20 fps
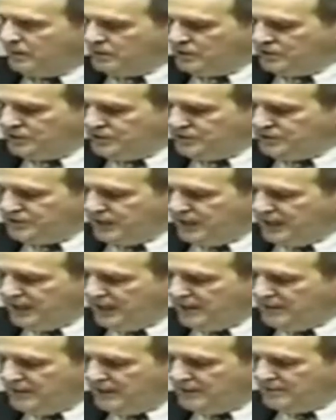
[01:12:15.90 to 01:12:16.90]
was a
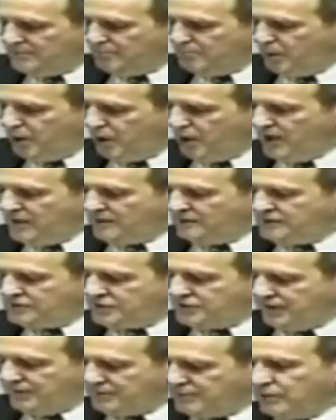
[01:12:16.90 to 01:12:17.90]
desire on the part of
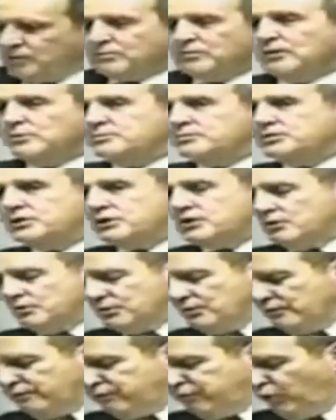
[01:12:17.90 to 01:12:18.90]
several groups to
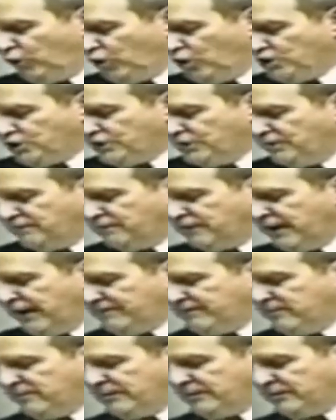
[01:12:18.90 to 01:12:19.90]
use the force of
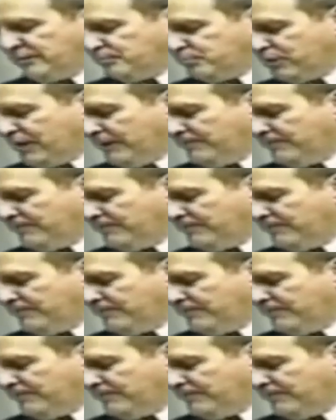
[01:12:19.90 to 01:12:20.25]
government to